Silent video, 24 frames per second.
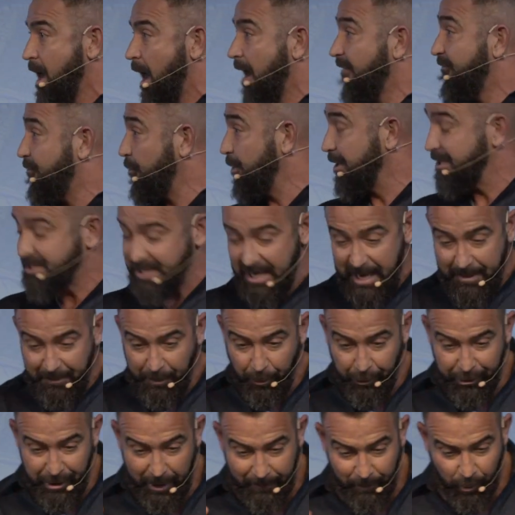For
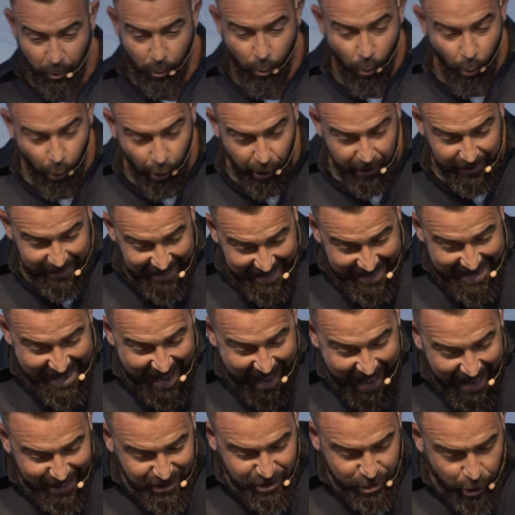example, number one, he
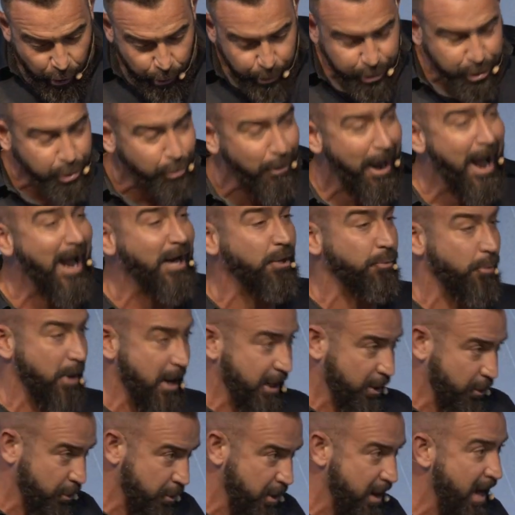had no track
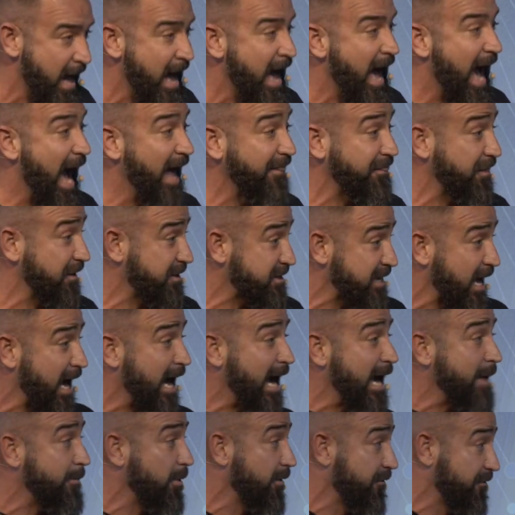record. At the
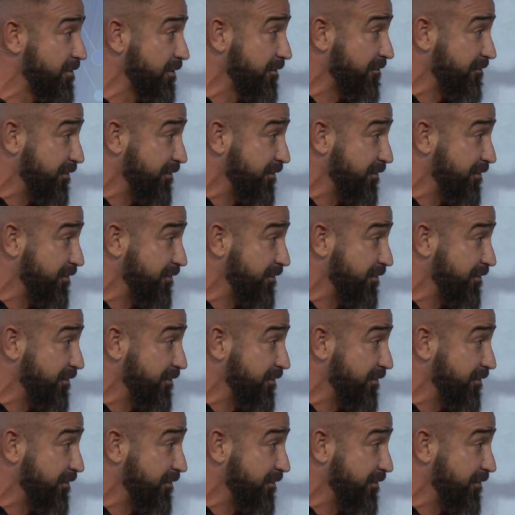time of the